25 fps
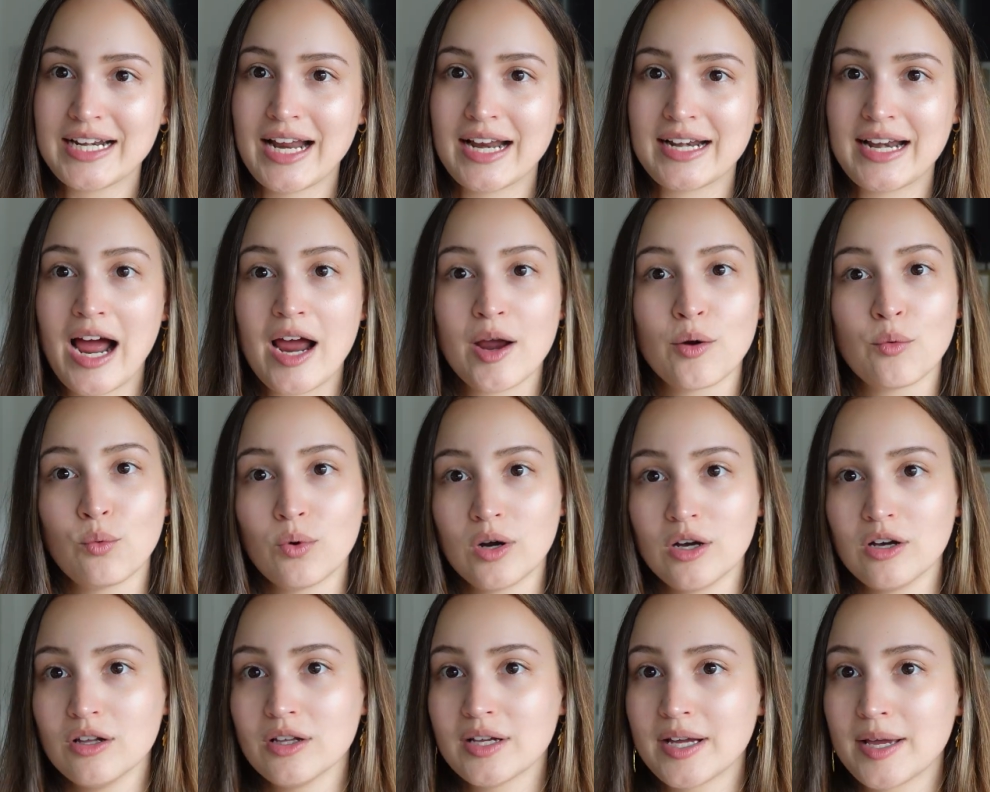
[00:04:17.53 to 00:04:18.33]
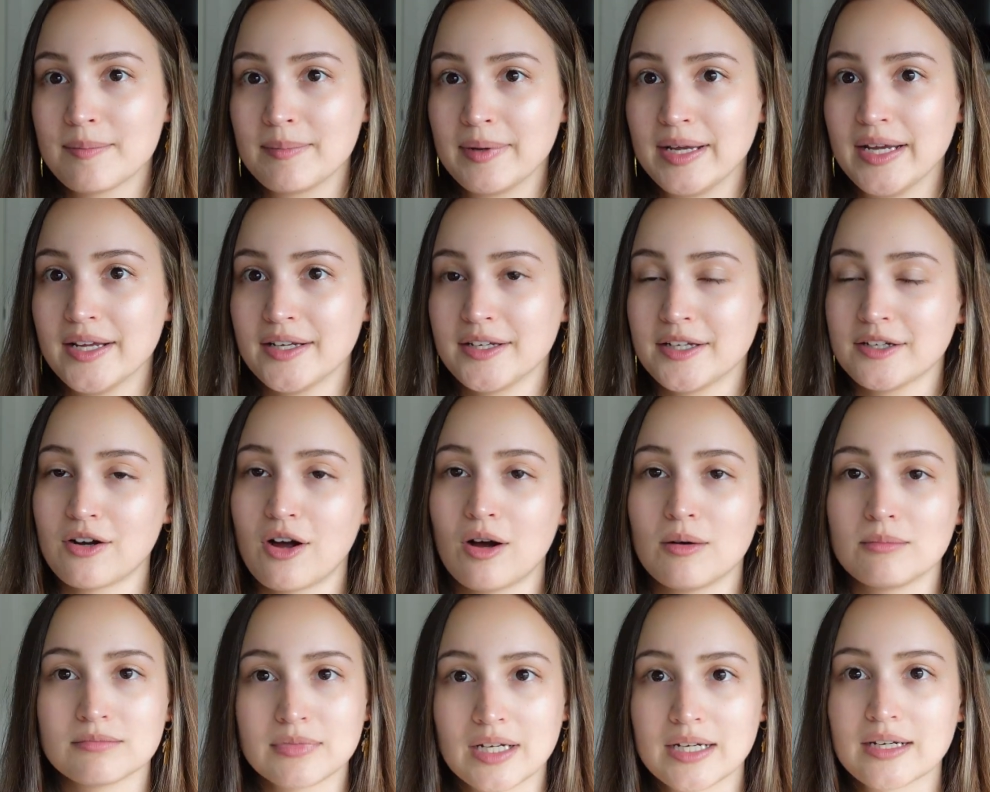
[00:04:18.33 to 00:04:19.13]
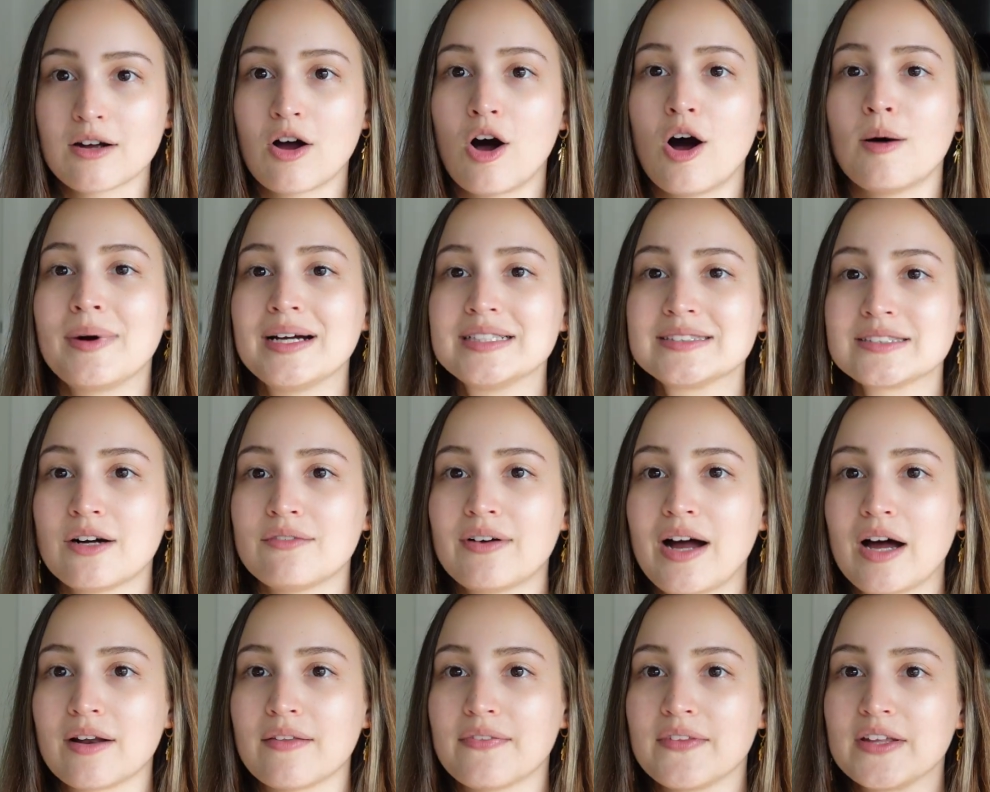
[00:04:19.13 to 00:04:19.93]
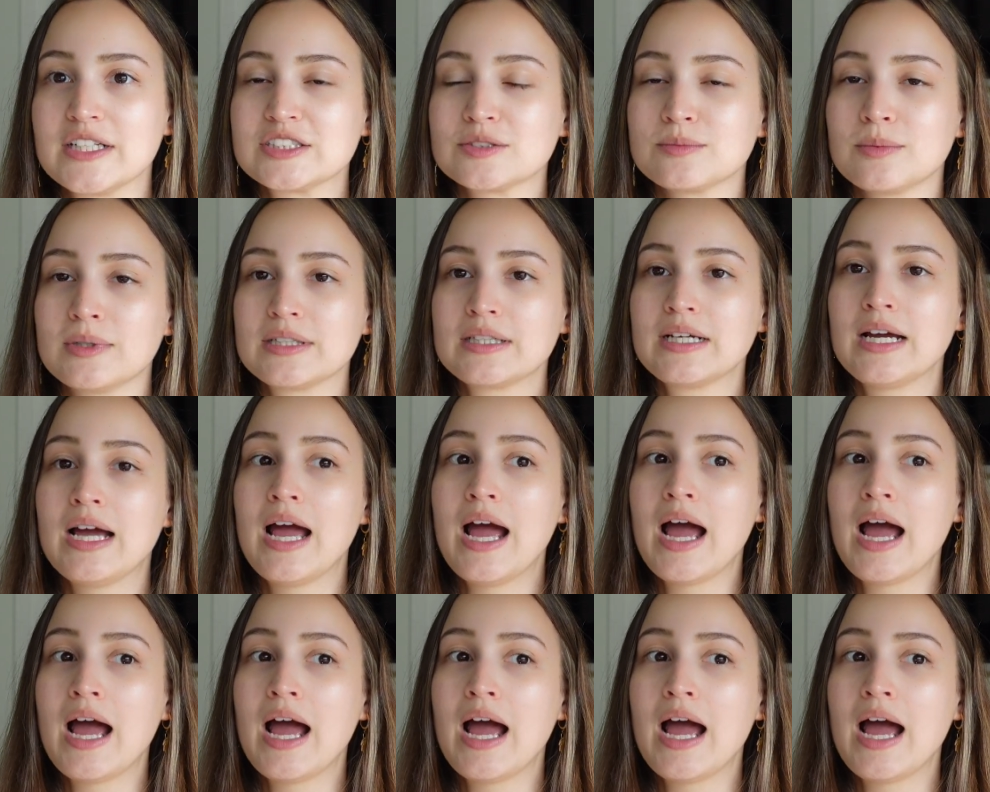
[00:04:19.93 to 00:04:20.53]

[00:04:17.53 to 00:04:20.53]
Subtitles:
and I will admit, I'm gonna call myself out on this one.